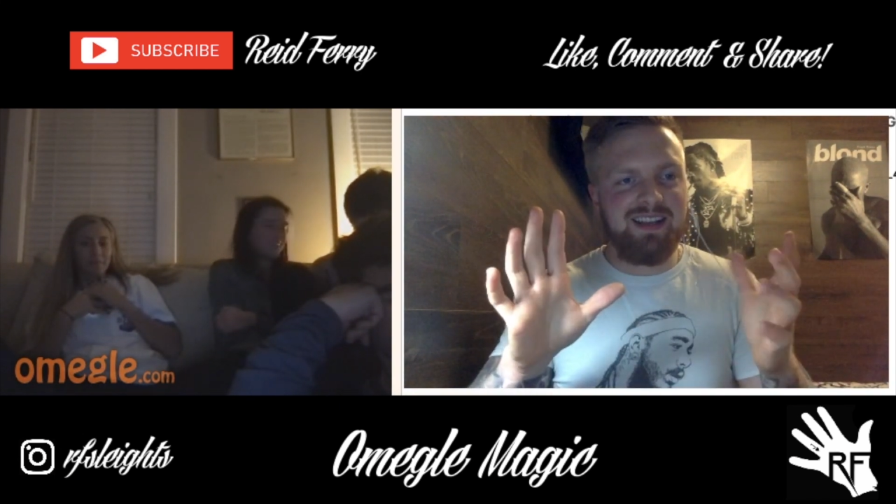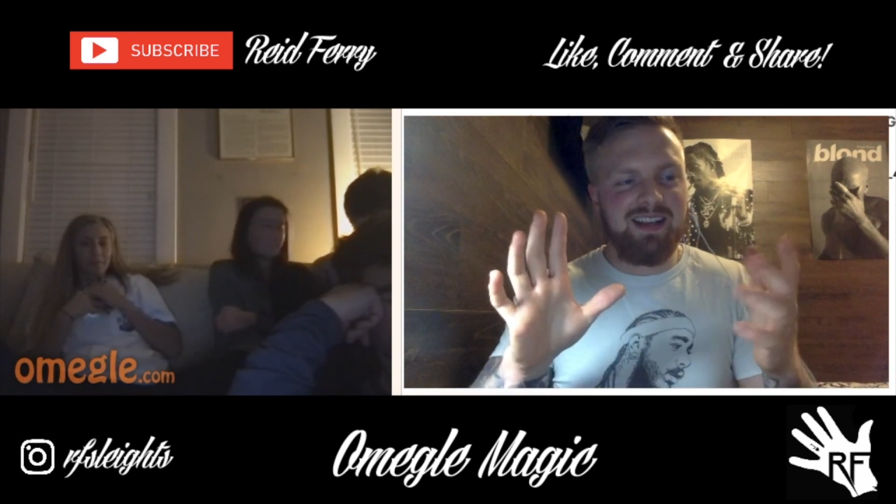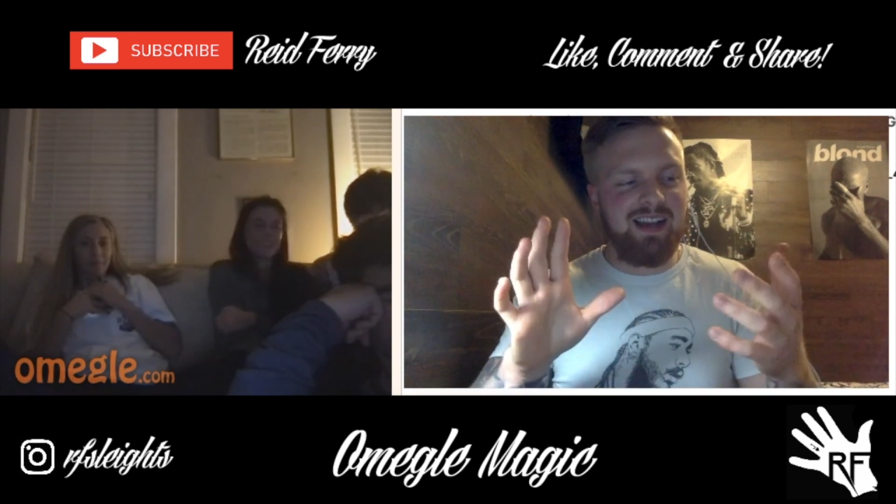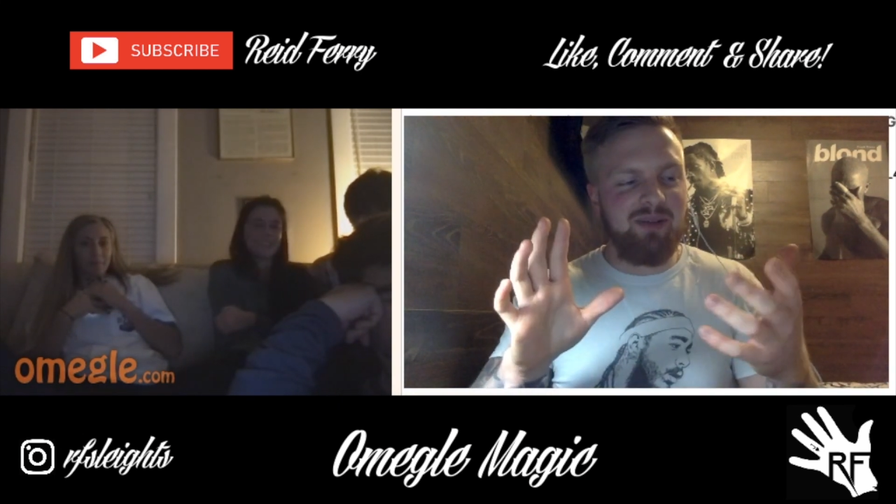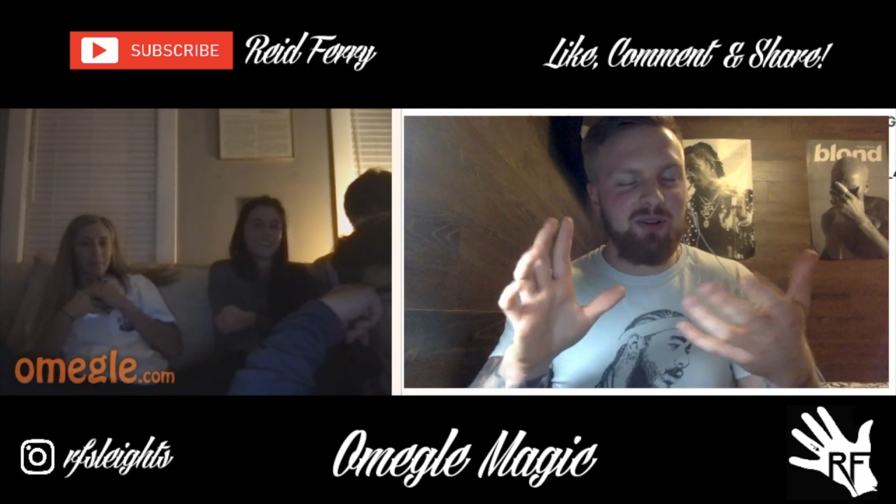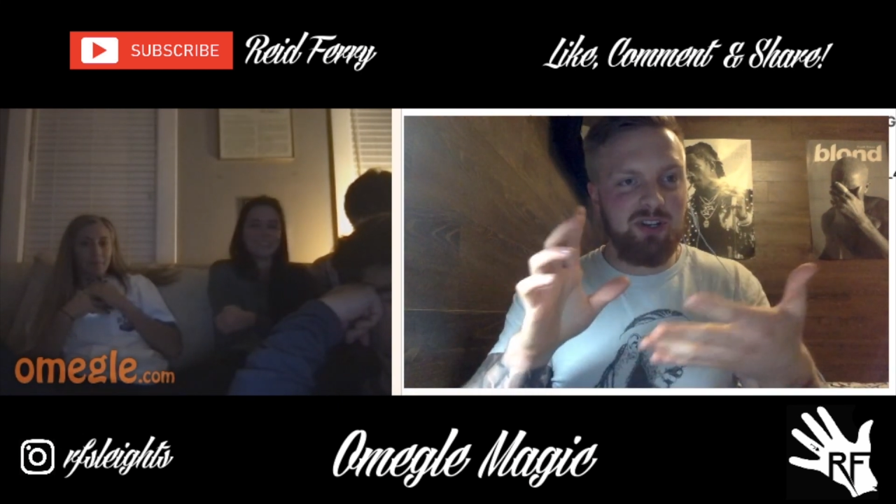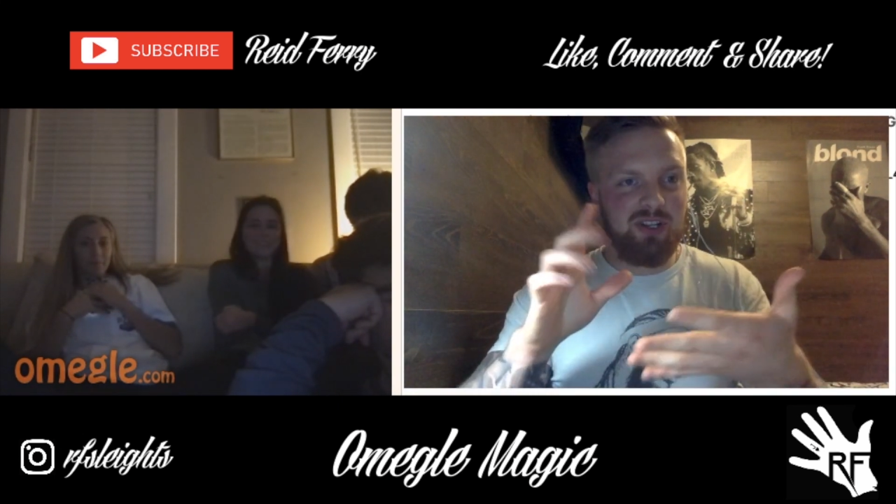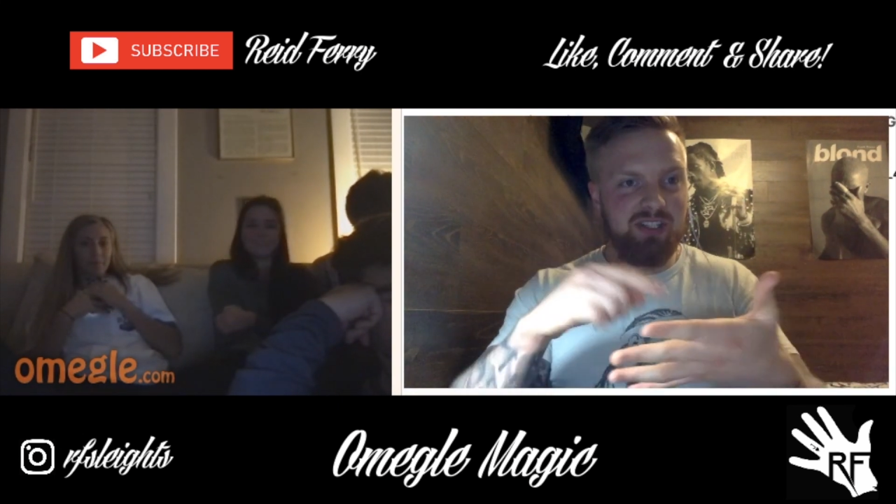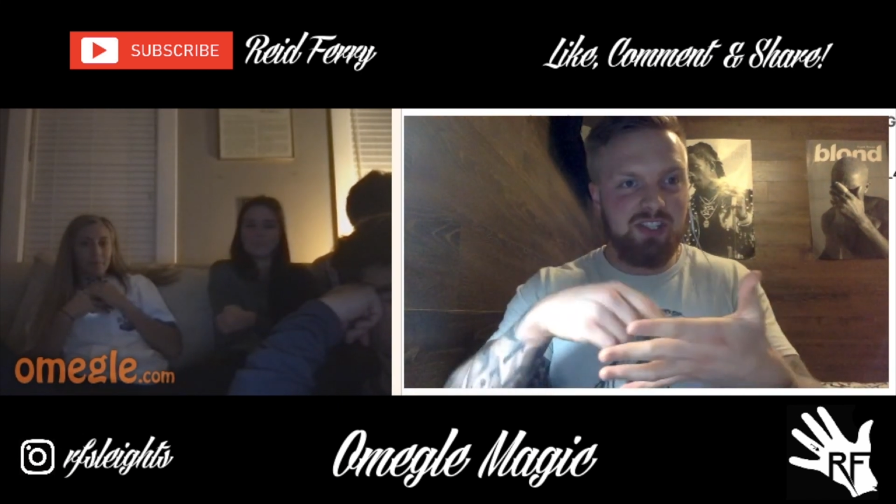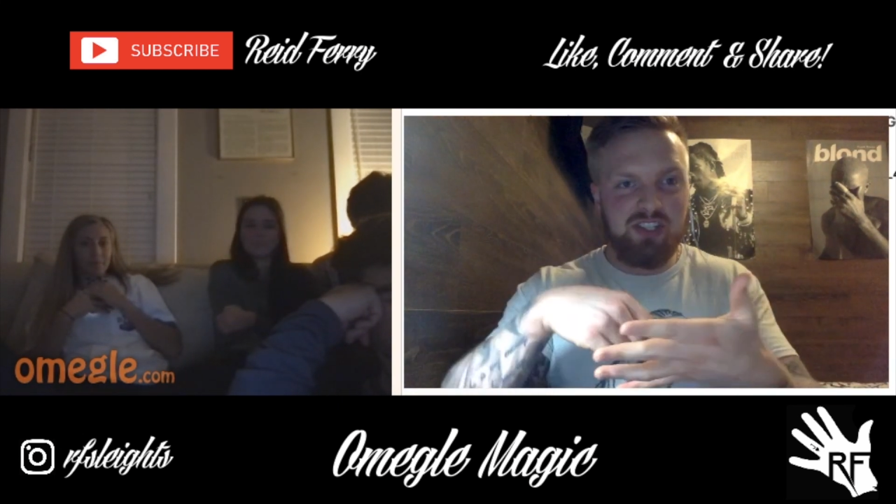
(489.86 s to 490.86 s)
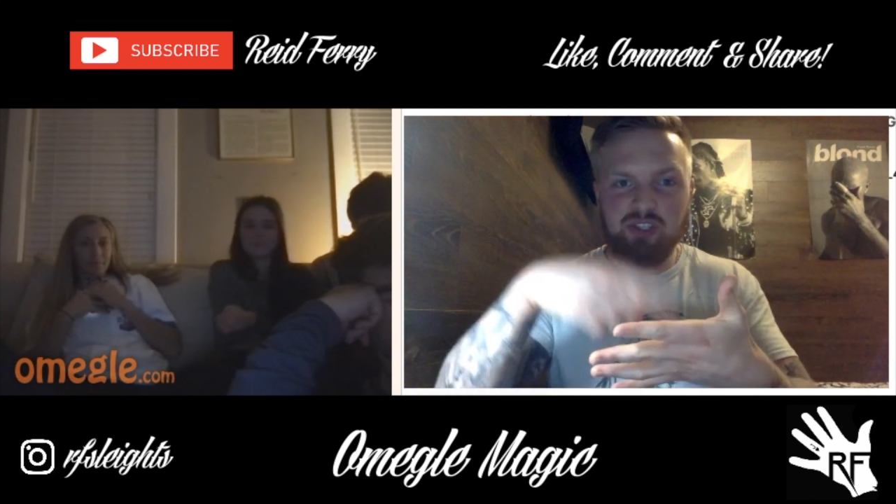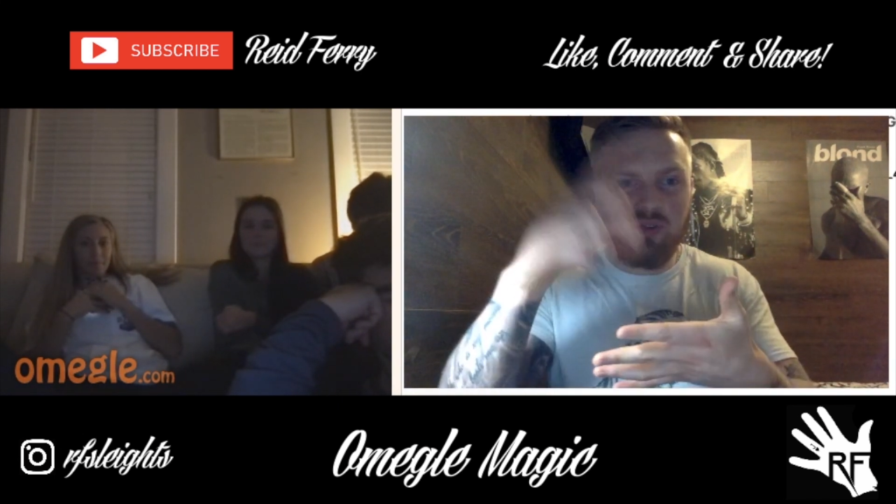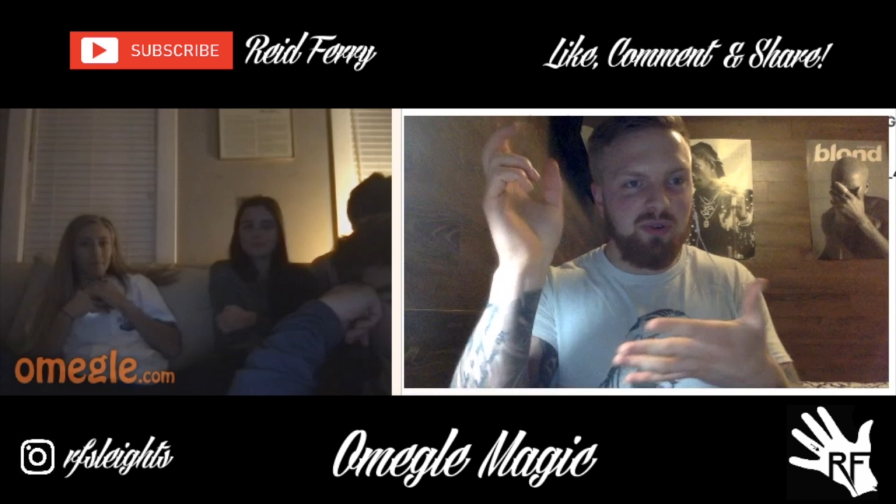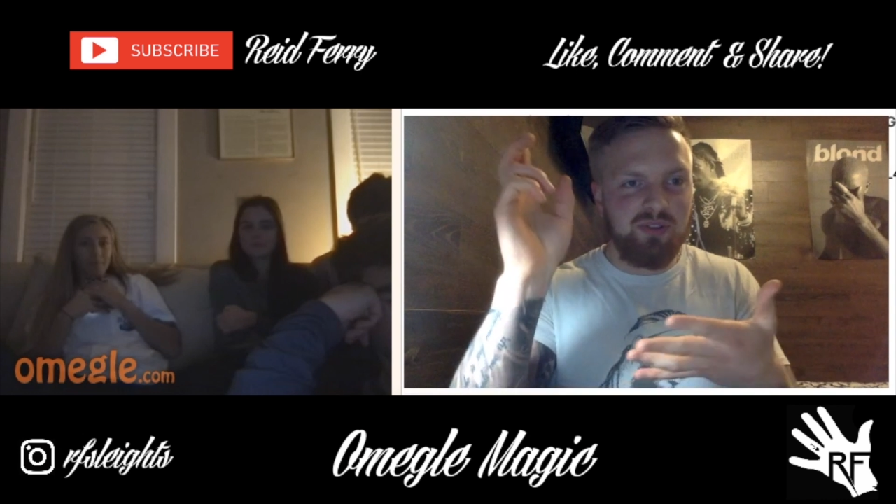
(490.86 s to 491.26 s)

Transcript: I want you to just scroll